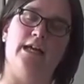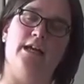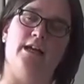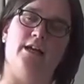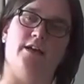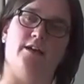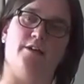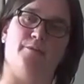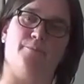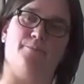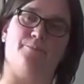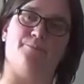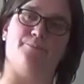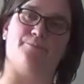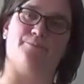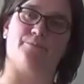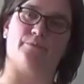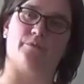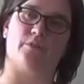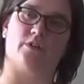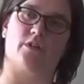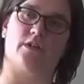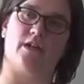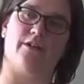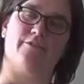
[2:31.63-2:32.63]

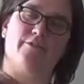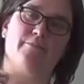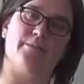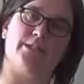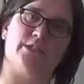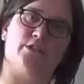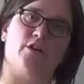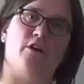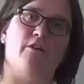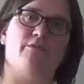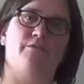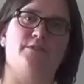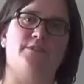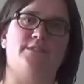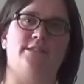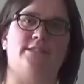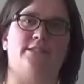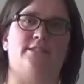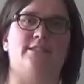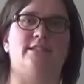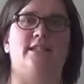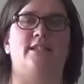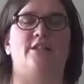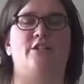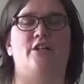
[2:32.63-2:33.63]
government
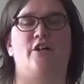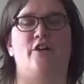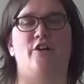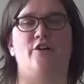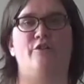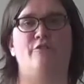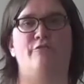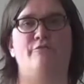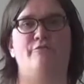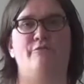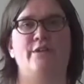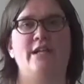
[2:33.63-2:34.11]
offices that are